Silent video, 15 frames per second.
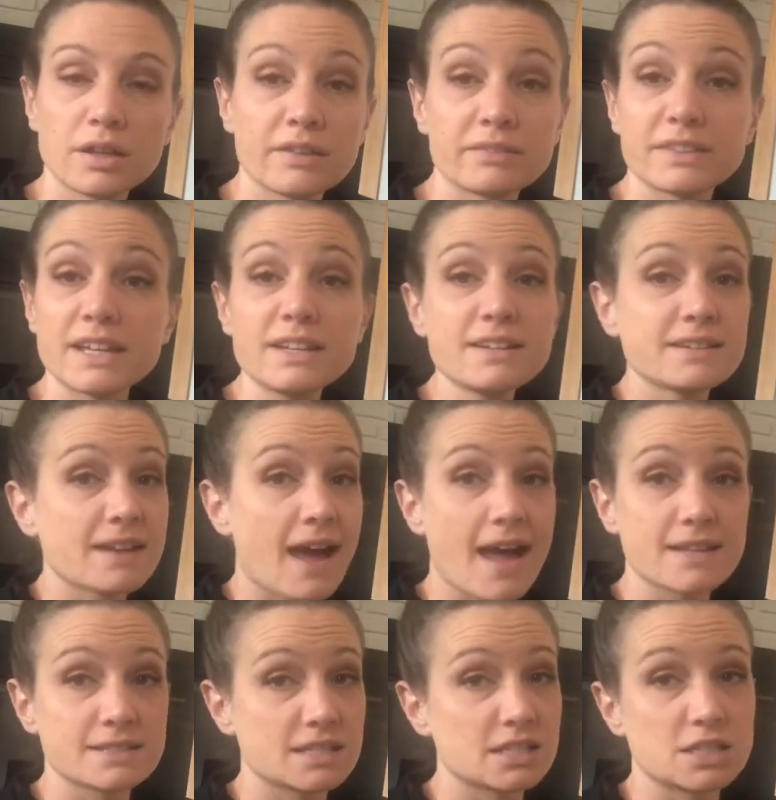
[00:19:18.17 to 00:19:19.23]
They did
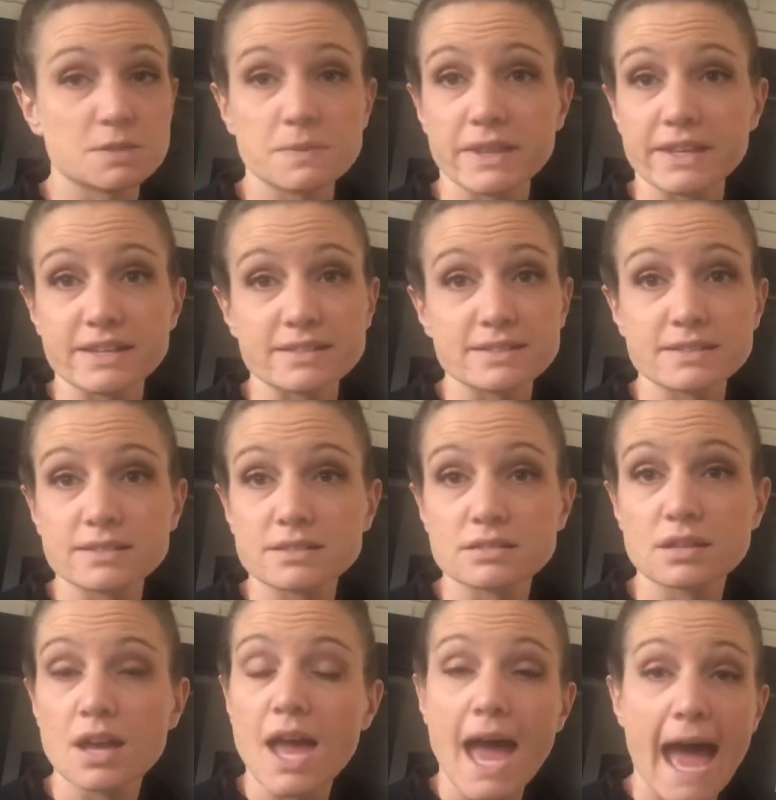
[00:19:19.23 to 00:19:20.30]
not teach me this
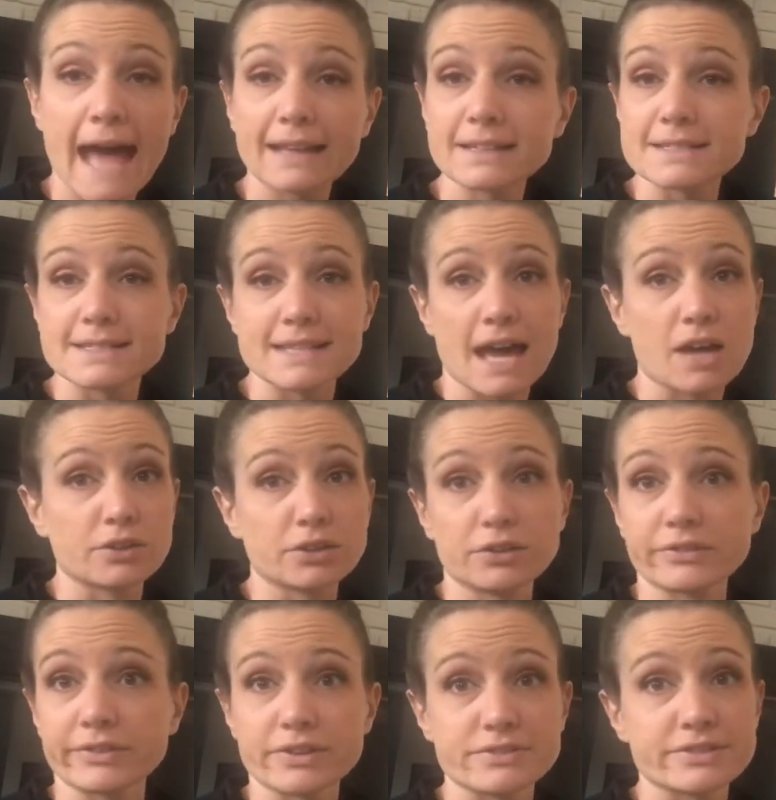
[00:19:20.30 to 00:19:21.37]
at LaSalle
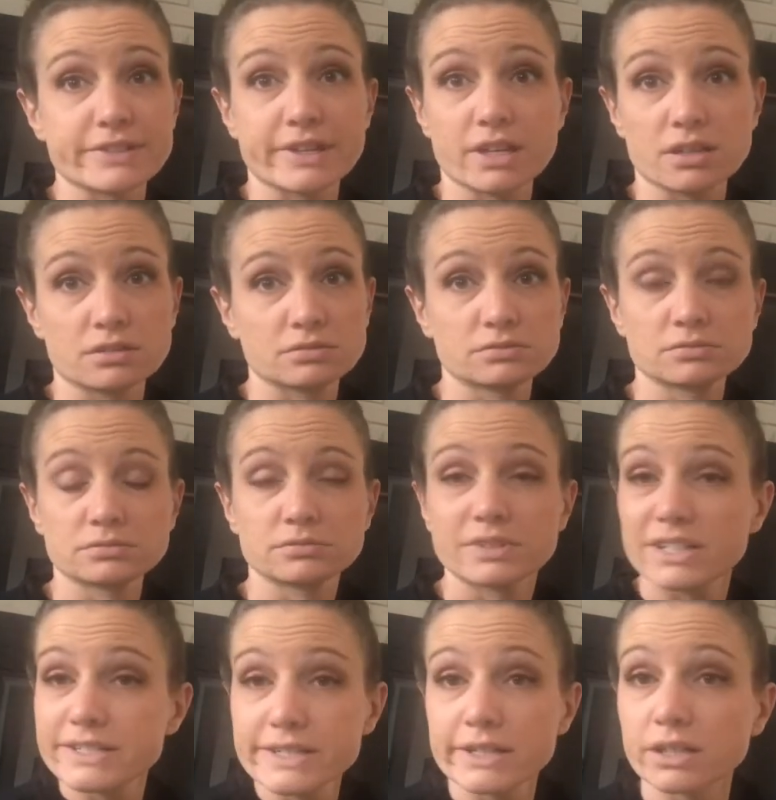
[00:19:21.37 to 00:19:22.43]
University. They
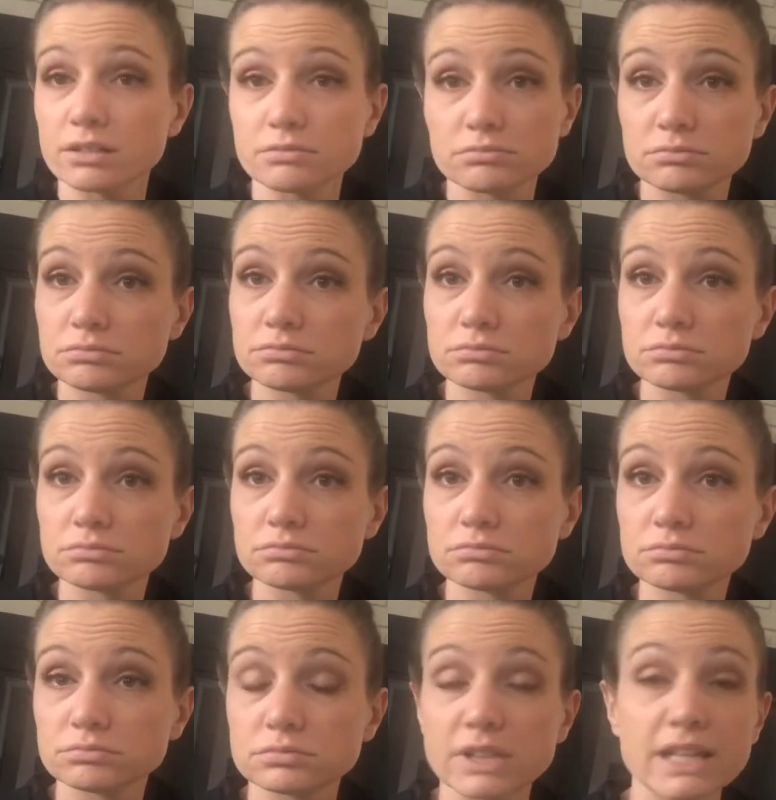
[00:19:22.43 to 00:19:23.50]
didn't.
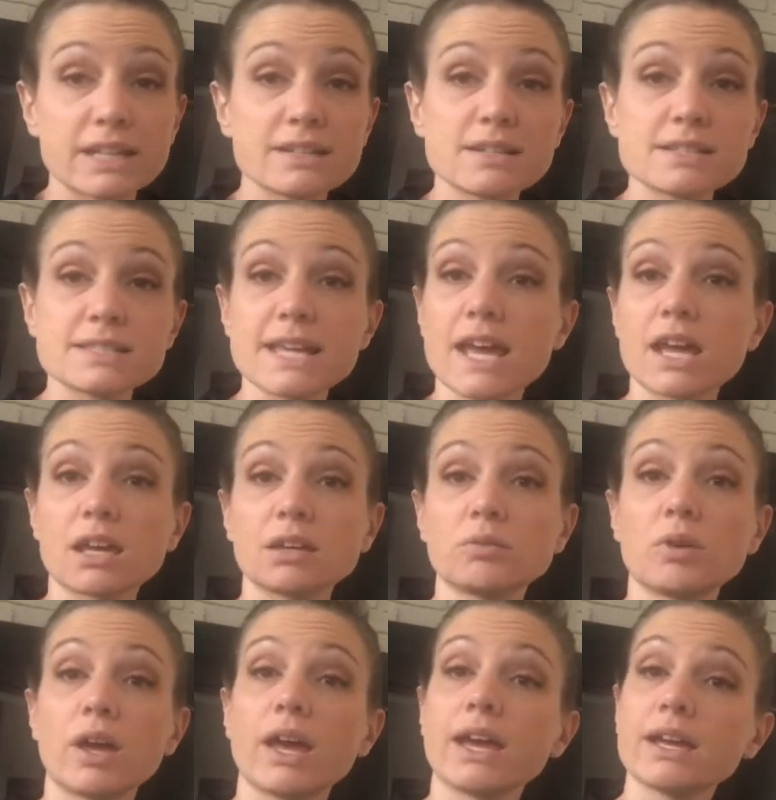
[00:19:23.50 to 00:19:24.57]
They didn't say,
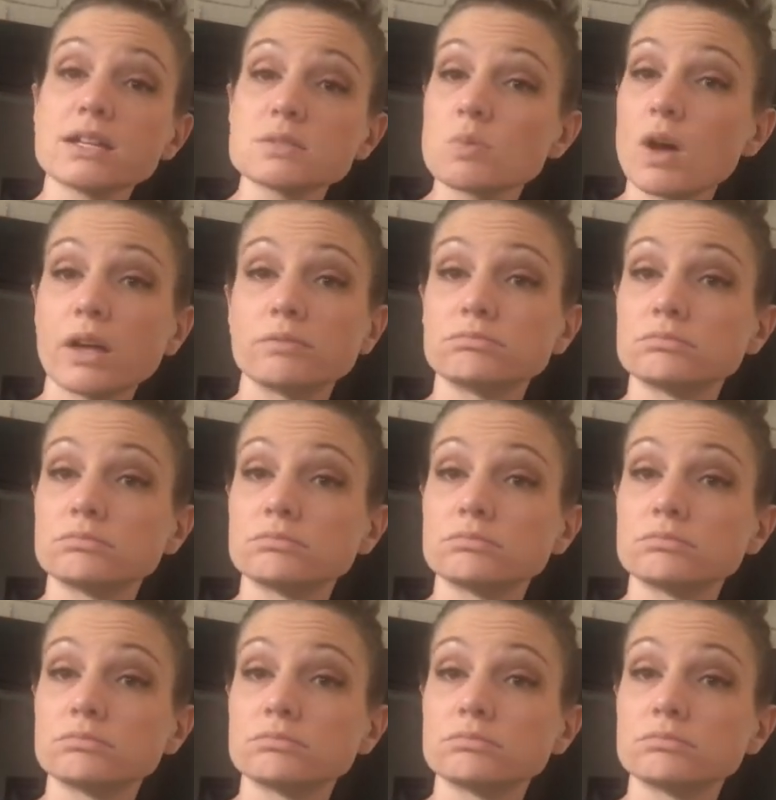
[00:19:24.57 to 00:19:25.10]
hey, guess what?